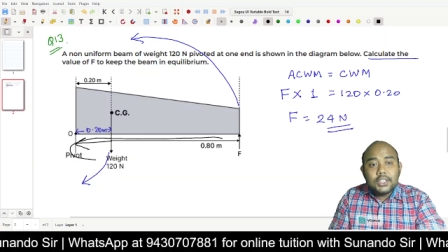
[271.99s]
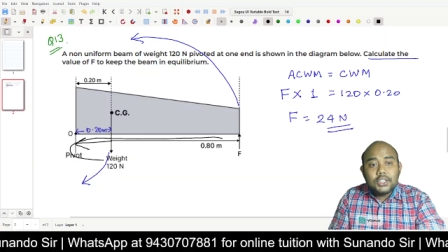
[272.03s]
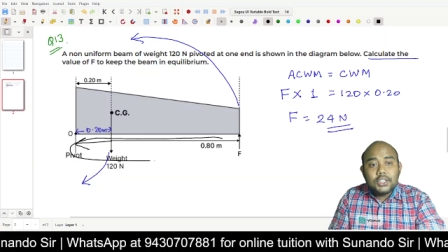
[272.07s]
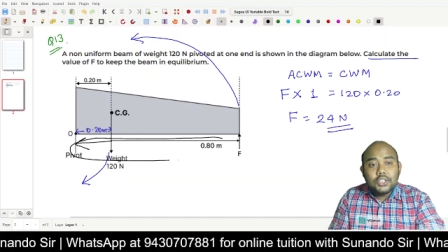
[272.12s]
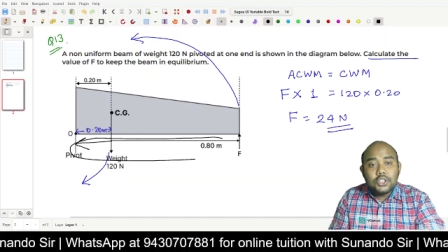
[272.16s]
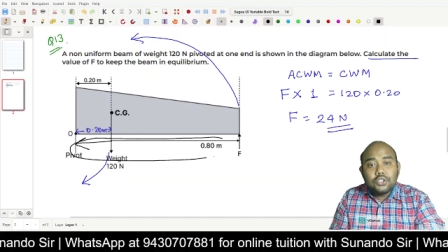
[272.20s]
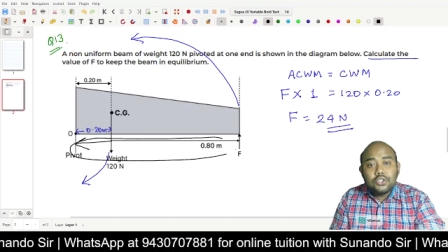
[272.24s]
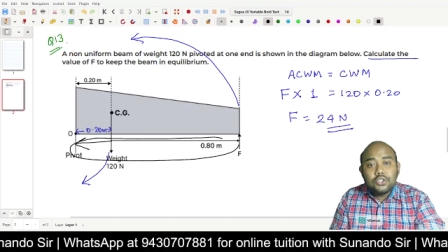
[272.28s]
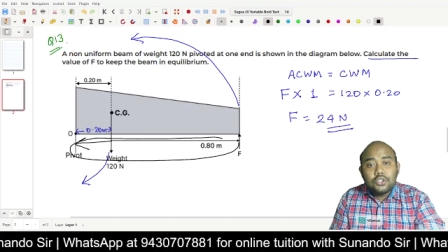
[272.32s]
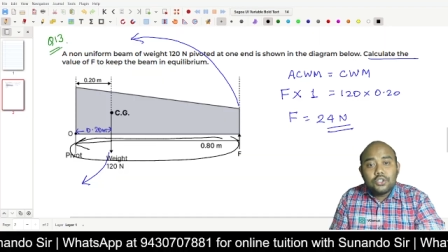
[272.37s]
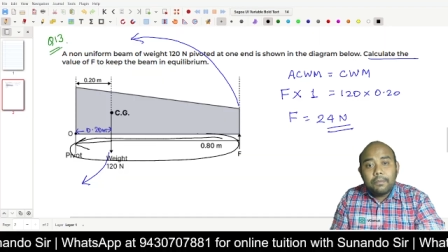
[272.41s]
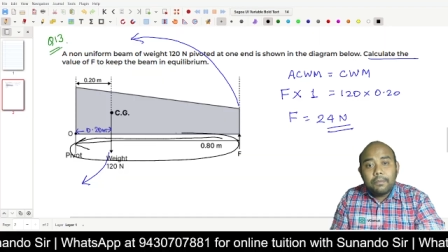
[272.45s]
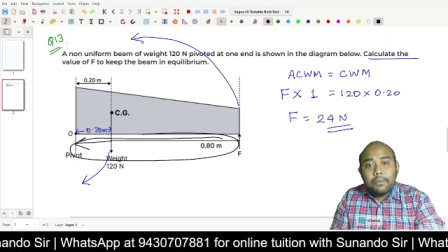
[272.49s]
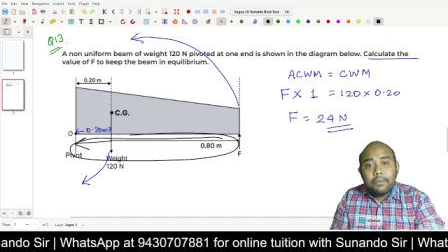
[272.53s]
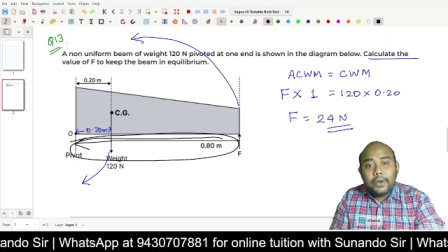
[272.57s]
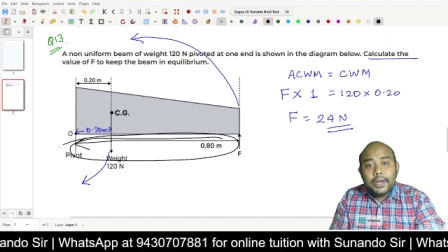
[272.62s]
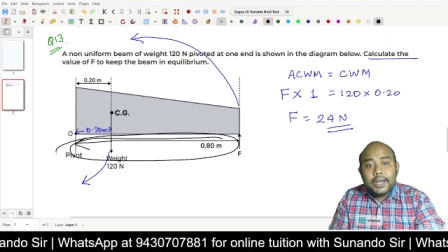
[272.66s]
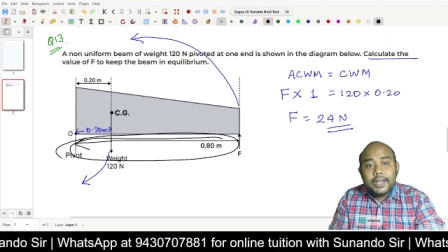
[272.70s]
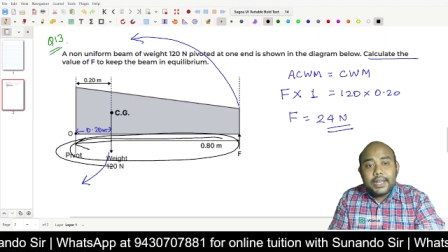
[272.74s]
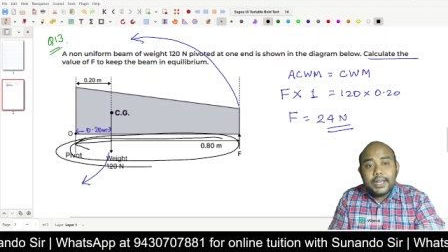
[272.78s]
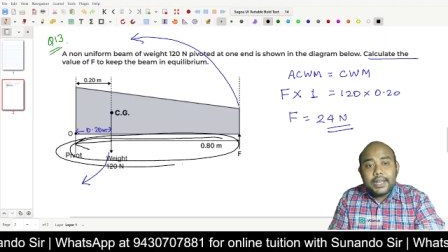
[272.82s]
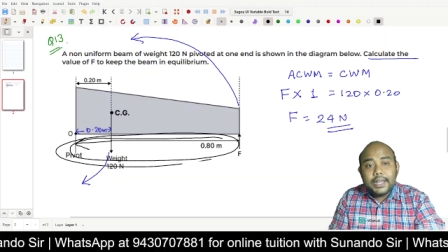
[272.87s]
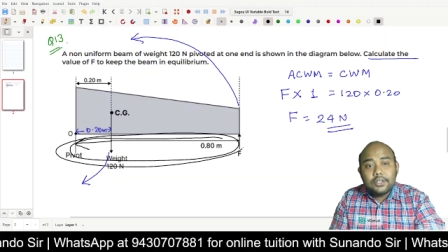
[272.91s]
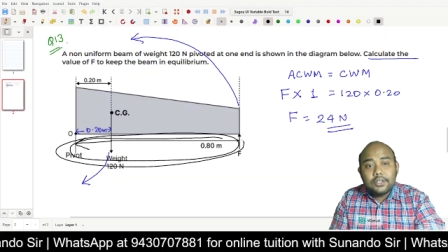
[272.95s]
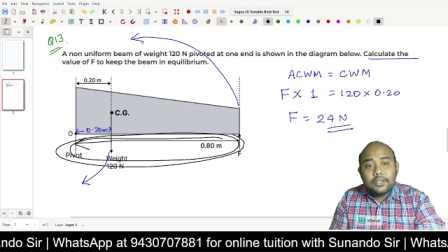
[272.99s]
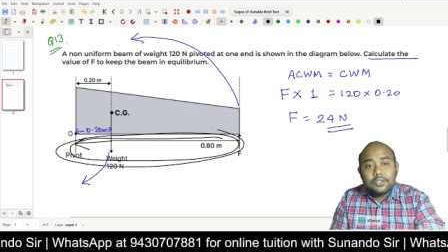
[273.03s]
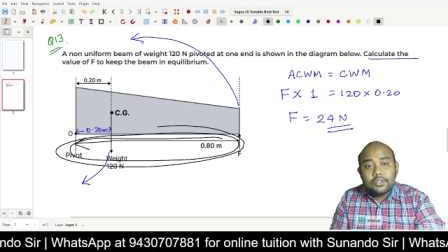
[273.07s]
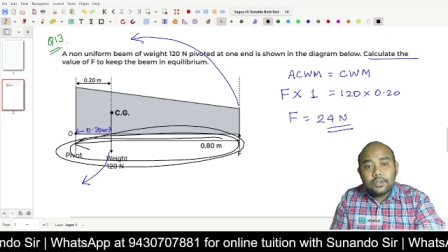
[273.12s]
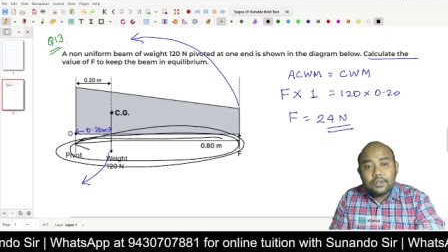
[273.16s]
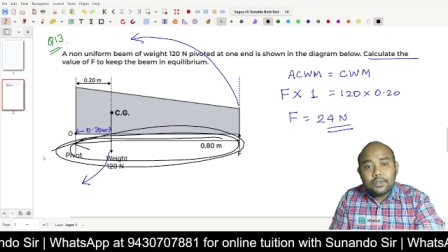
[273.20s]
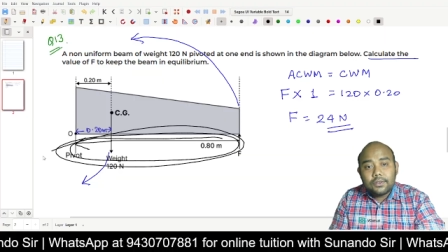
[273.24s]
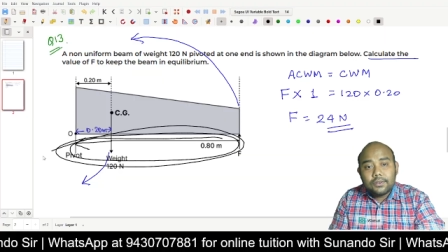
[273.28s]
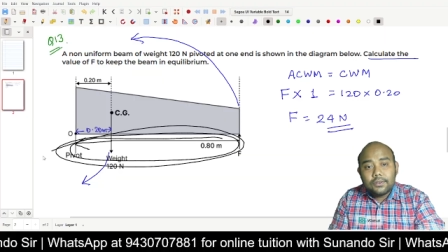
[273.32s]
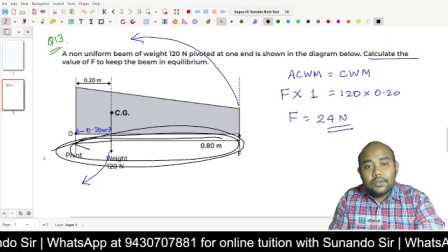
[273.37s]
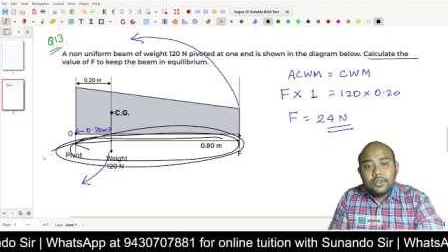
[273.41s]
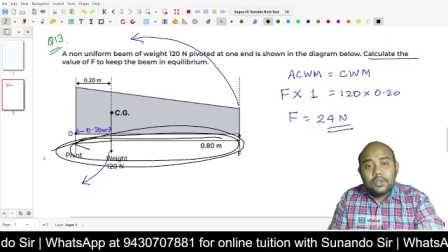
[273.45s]
is 0.80.
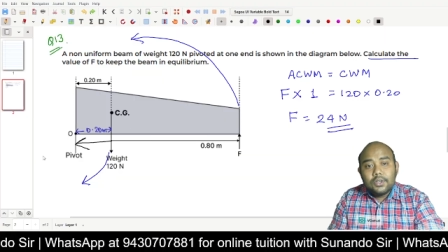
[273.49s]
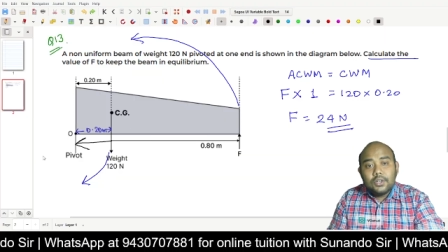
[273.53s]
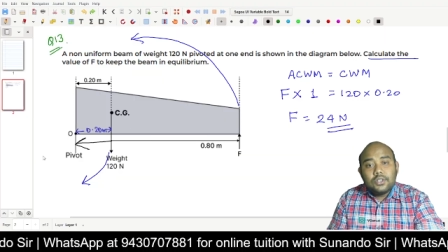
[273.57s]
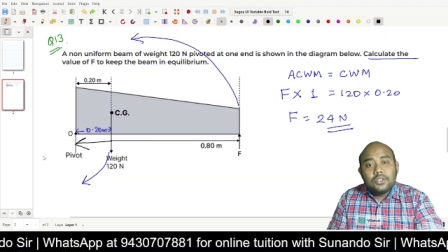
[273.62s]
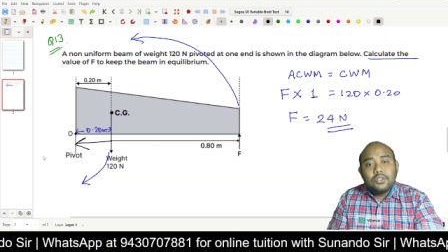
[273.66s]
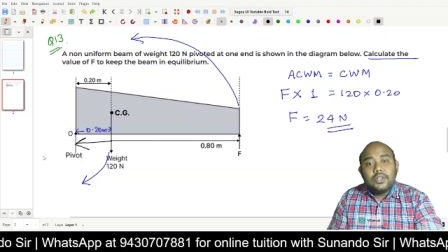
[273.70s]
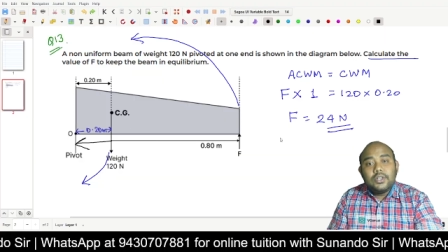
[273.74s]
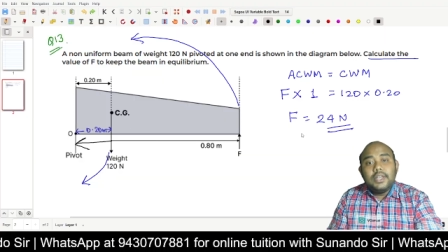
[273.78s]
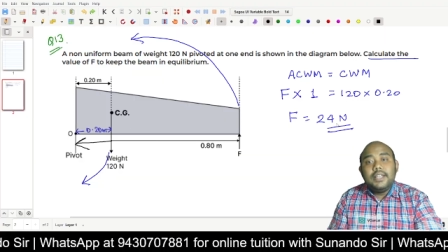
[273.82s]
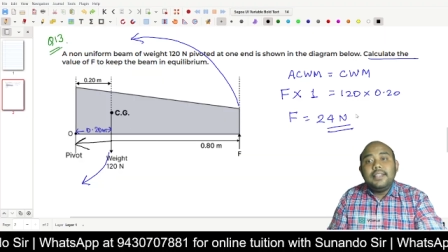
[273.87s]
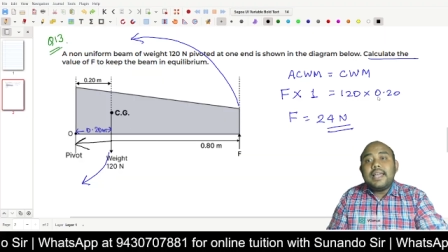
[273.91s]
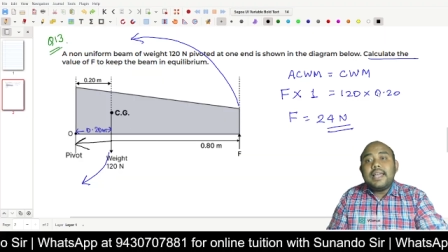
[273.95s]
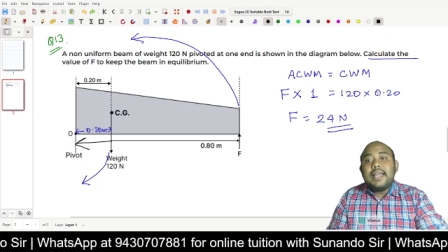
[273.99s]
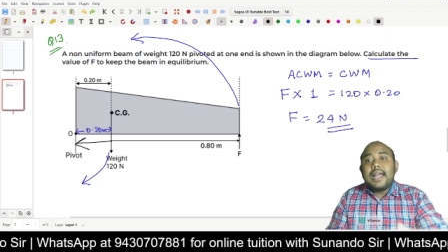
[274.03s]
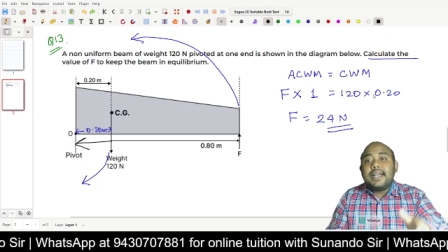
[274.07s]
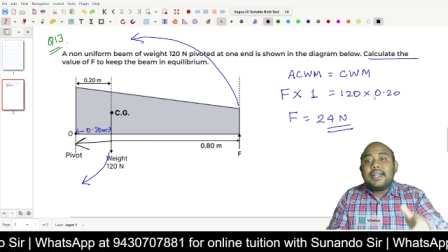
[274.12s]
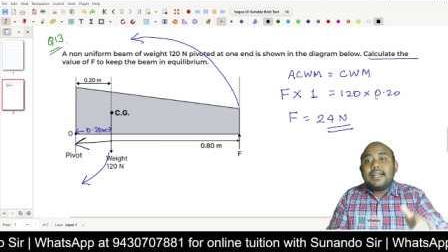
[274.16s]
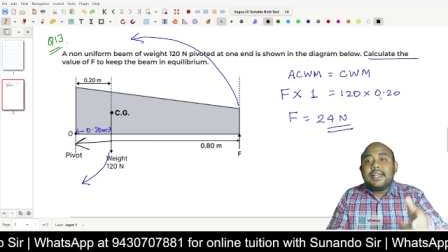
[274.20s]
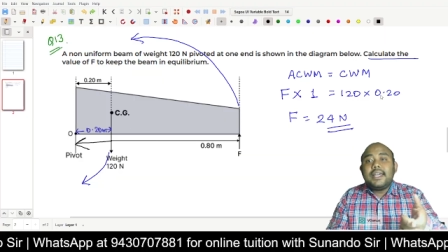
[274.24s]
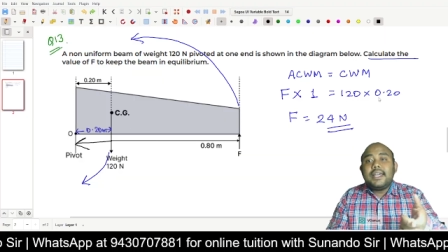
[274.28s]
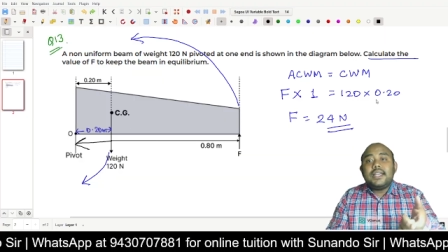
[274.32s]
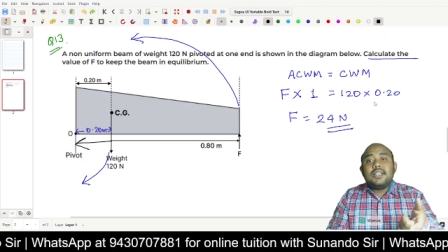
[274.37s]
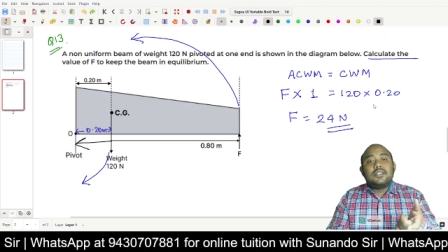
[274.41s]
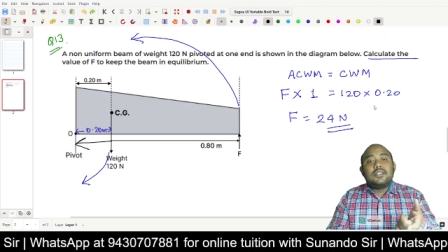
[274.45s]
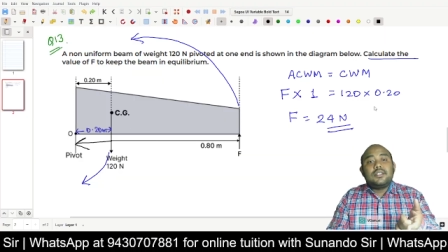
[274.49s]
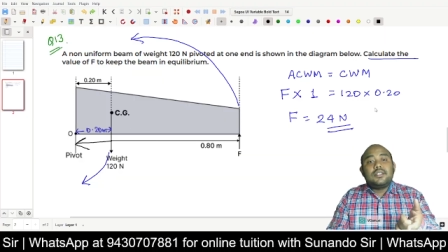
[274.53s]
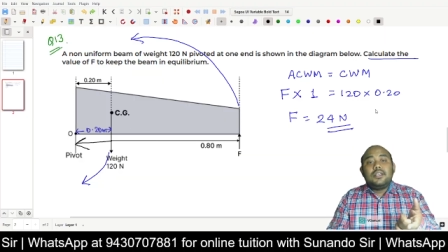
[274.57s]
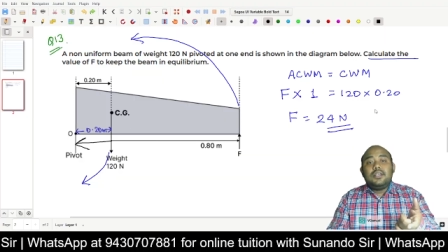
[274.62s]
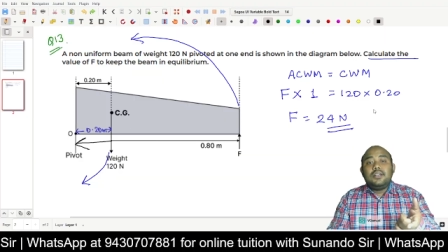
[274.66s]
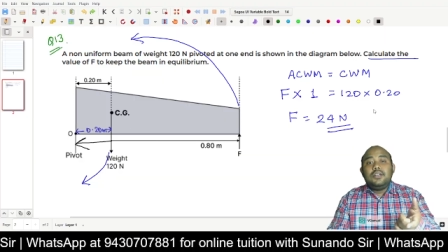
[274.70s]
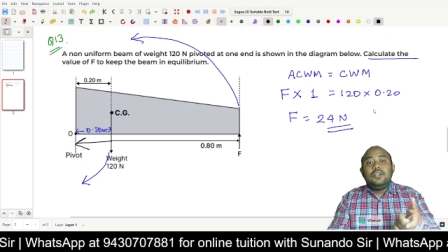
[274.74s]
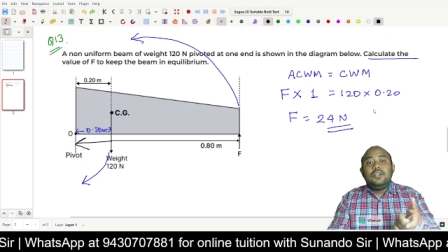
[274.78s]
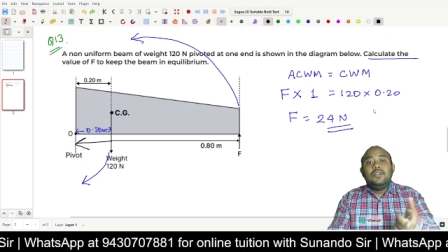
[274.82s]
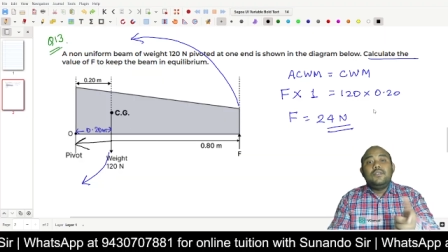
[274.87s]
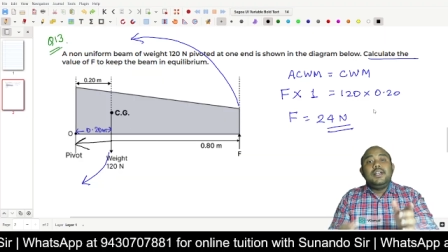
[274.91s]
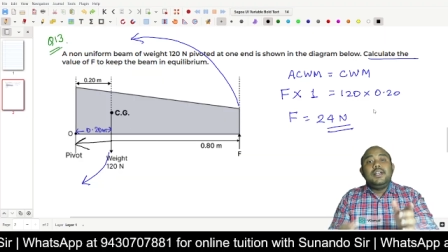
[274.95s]
So in that case you will